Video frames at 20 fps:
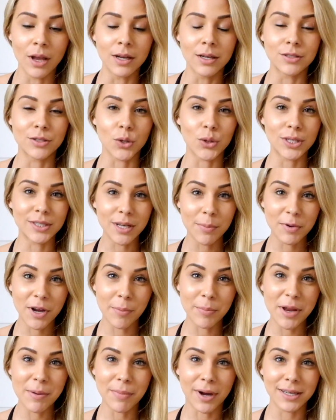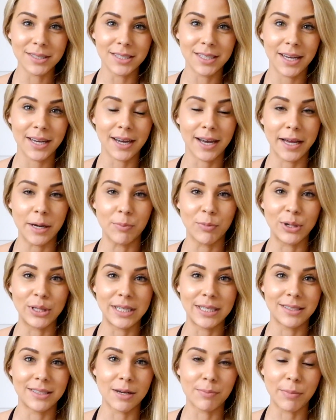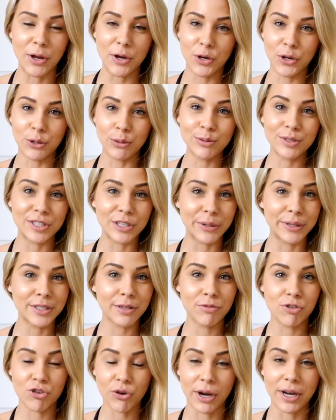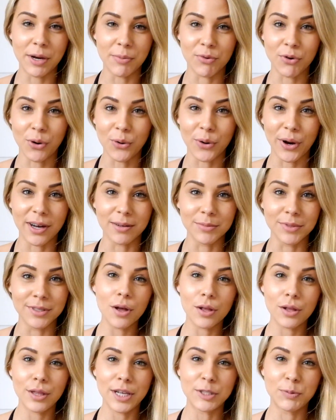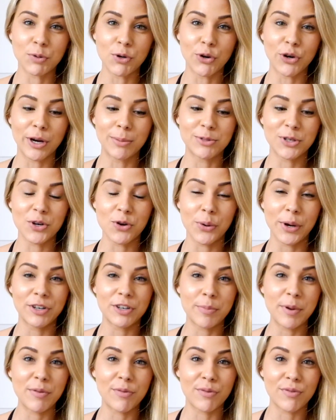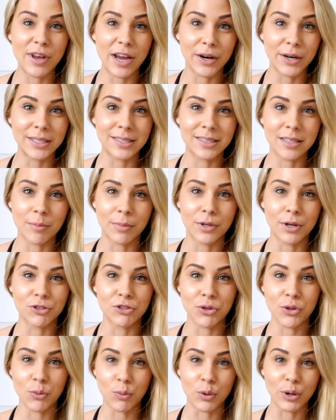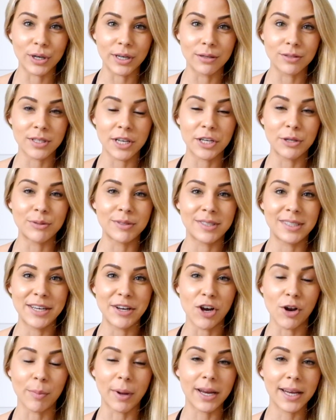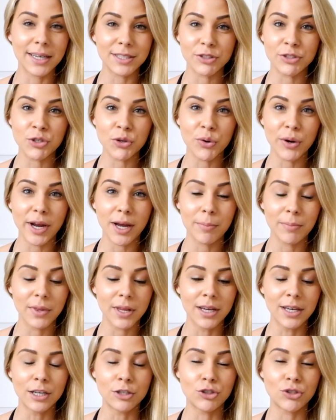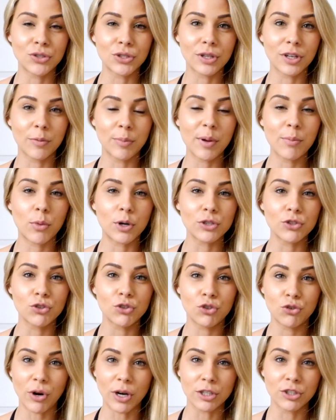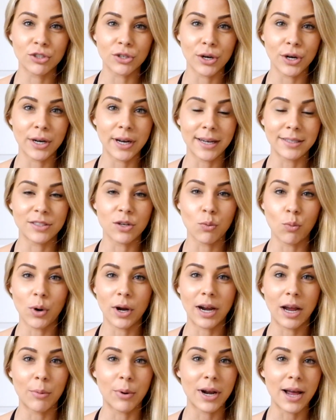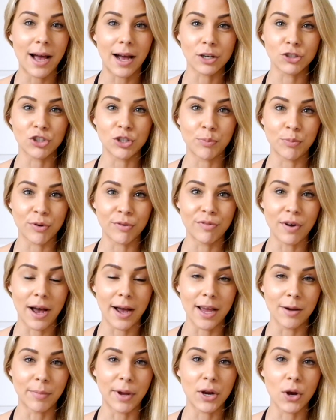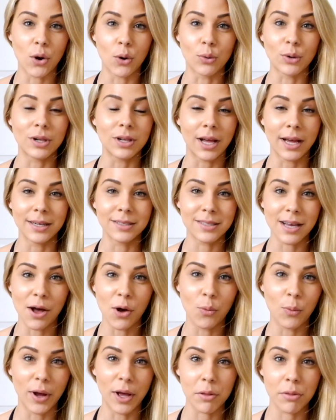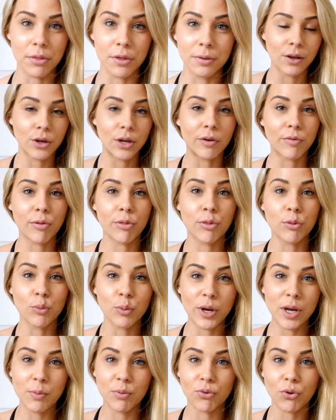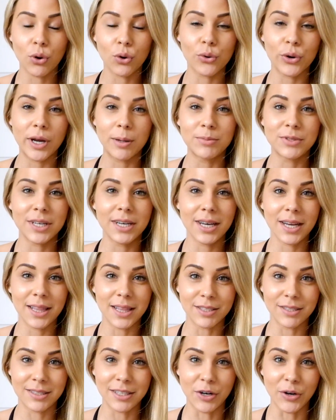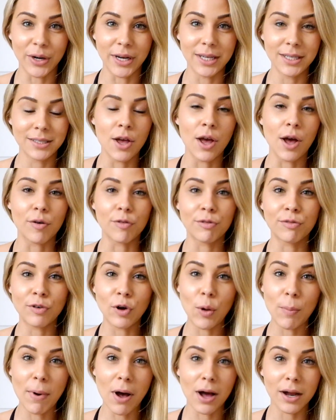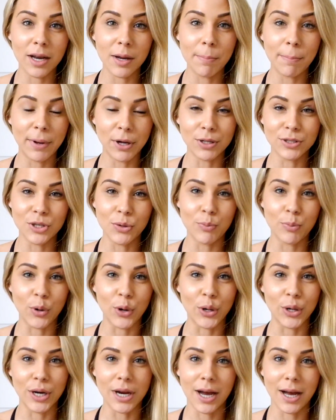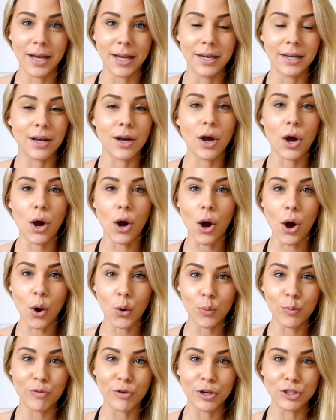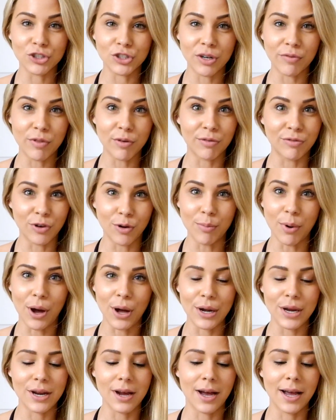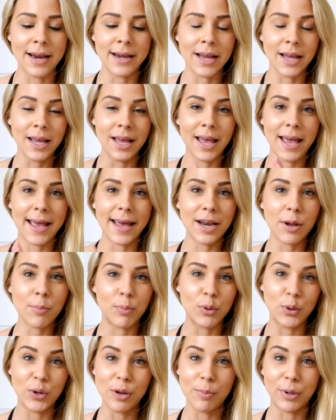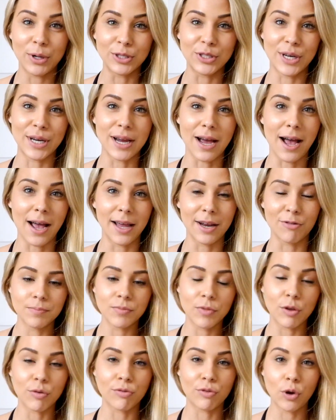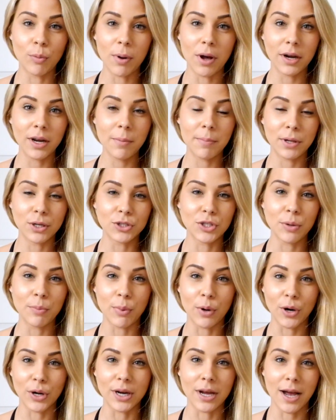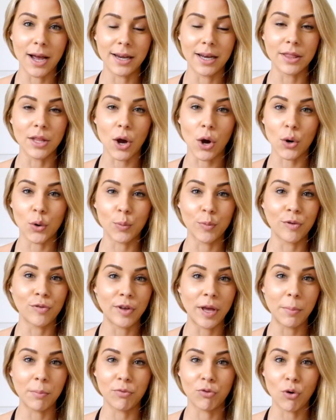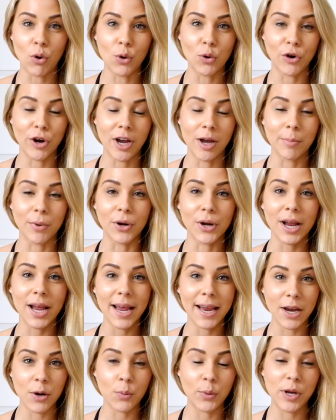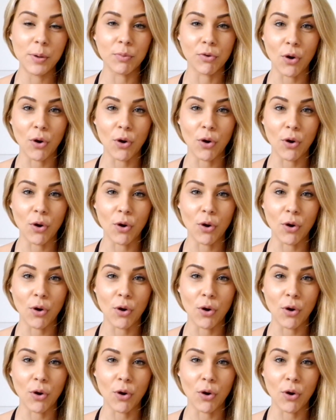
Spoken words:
So this upcoming Monday, I'm releasing my new series of training programs. These programs are going to be very similar to the workouts that you see on my Instagram, just a little bit more structured into what I would actually provide my own clientele with. I'm going to have 3 programs in the series: a full body build and burn guide, a home version of the full body guide, and a booty building guide. The full body build and burn guide and the home fit program are an 8-week